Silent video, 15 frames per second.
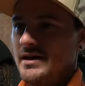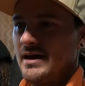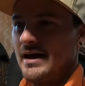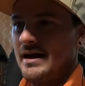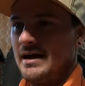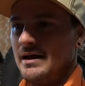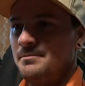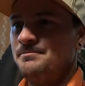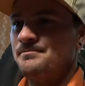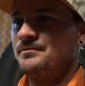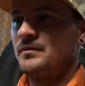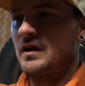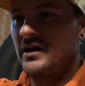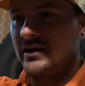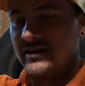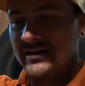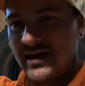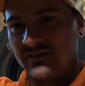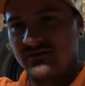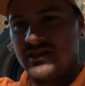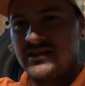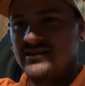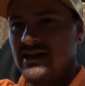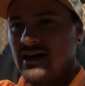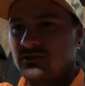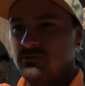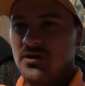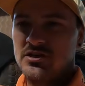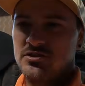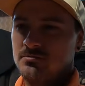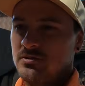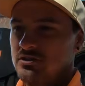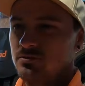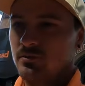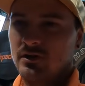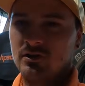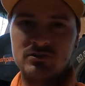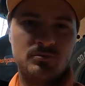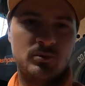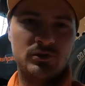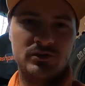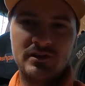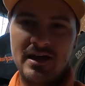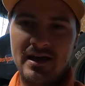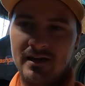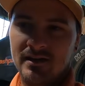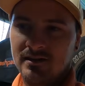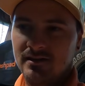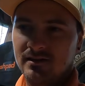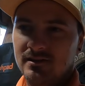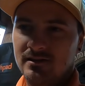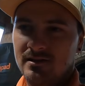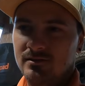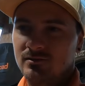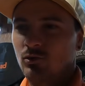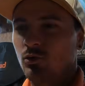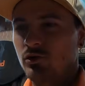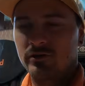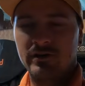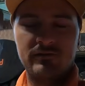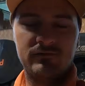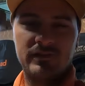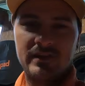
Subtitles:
I didn't have the exact measurements when I was putting the order in